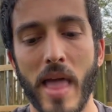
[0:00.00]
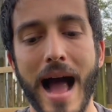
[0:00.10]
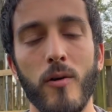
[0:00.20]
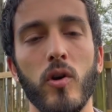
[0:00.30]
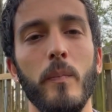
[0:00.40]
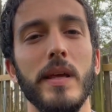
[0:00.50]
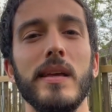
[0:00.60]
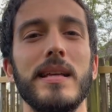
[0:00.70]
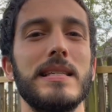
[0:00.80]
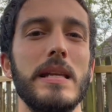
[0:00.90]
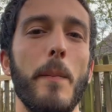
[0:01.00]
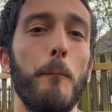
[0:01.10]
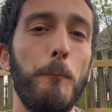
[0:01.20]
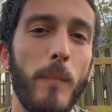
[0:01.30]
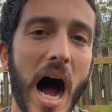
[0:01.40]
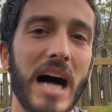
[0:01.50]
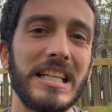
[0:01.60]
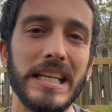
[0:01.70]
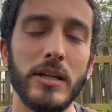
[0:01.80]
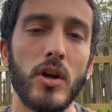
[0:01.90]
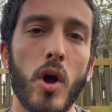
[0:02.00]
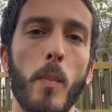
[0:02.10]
Alchemy is an embodied